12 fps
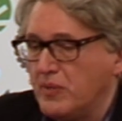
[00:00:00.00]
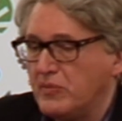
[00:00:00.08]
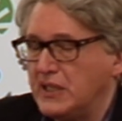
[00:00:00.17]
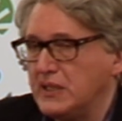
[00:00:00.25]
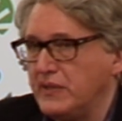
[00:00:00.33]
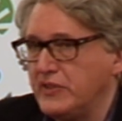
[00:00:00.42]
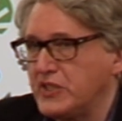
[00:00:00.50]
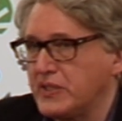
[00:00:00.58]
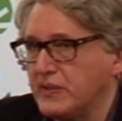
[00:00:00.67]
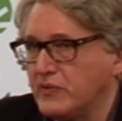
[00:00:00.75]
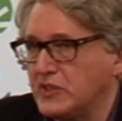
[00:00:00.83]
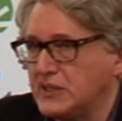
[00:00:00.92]
Malevich
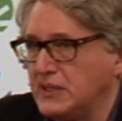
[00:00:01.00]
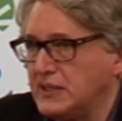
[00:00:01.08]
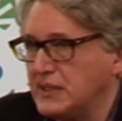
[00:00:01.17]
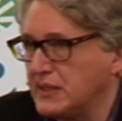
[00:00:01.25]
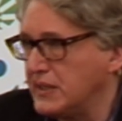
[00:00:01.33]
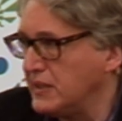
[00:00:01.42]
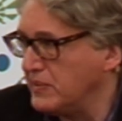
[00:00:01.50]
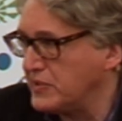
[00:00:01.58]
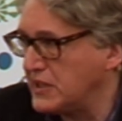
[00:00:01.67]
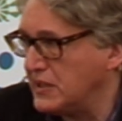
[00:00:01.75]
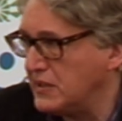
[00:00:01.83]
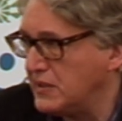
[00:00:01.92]
was distancing
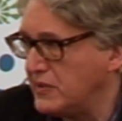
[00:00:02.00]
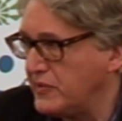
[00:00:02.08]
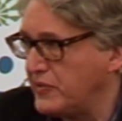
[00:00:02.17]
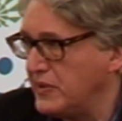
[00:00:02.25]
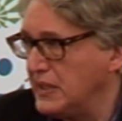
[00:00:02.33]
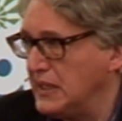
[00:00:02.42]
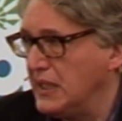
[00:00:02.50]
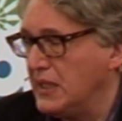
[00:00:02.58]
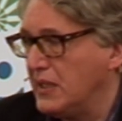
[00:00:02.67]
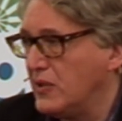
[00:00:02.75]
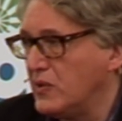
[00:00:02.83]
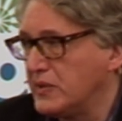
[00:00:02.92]
himself
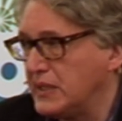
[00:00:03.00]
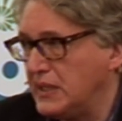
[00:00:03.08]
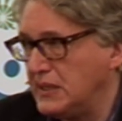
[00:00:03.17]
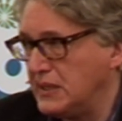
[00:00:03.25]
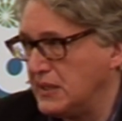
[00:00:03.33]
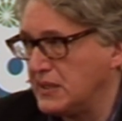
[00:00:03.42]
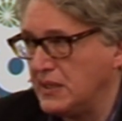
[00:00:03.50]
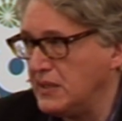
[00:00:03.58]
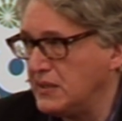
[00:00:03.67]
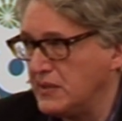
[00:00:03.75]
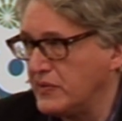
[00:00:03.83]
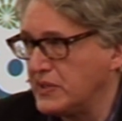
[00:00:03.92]
already at the
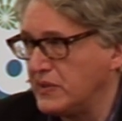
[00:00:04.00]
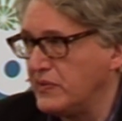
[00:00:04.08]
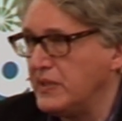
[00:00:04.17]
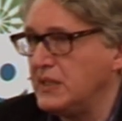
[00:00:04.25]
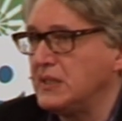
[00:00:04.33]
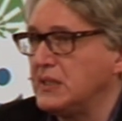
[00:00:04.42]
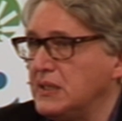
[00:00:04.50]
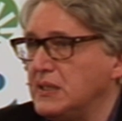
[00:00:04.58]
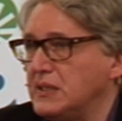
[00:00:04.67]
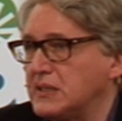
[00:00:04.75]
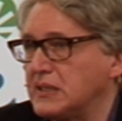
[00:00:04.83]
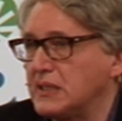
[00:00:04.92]
end of the
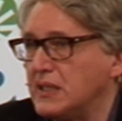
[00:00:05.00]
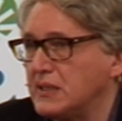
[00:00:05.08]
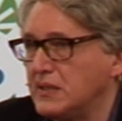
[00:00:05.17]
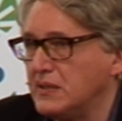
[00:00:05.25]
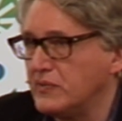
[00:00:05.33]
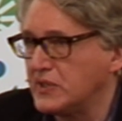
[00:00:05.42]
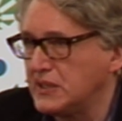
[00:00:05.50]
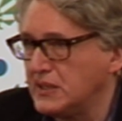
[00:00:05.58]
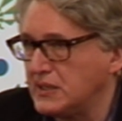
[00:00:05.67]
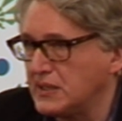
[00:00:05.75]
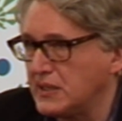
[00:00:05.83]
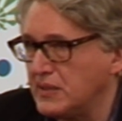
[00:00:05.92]
20s. Tatlin was
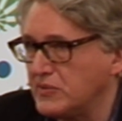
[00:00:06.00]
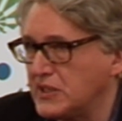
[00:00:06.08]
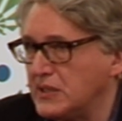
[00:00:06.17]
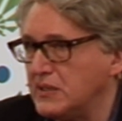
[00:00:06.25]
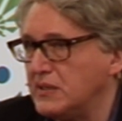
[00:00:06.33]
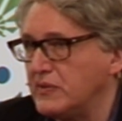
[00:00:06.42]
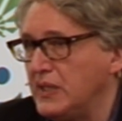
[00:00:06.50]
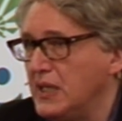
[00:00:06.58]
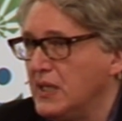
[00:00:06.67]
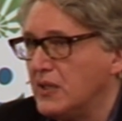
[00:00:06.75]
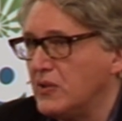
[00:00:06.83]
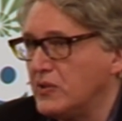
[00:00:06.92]
distancing himself
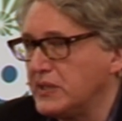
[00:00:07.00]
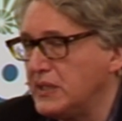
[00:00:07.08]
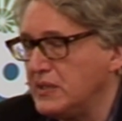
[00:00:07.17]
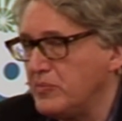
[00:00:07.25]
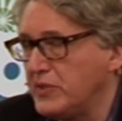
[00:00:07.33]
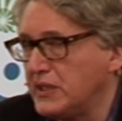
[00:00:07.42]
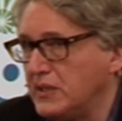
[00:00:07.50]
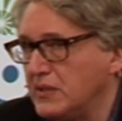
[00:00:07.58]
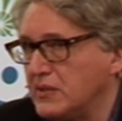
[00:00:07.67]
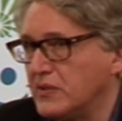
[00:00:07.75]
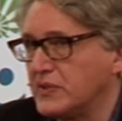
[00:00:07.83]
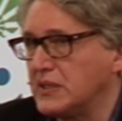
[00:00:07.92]
already
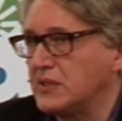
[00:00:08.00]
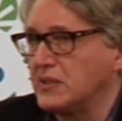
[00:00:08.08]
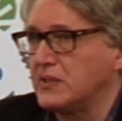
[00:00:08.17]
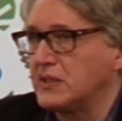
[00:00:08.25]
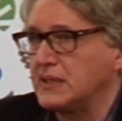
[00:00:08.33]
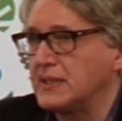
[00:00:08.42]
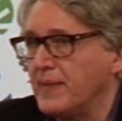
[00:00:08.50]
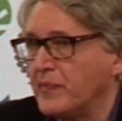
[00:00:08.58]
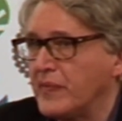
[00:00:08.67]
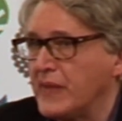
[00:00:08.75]
beginning of the 30s.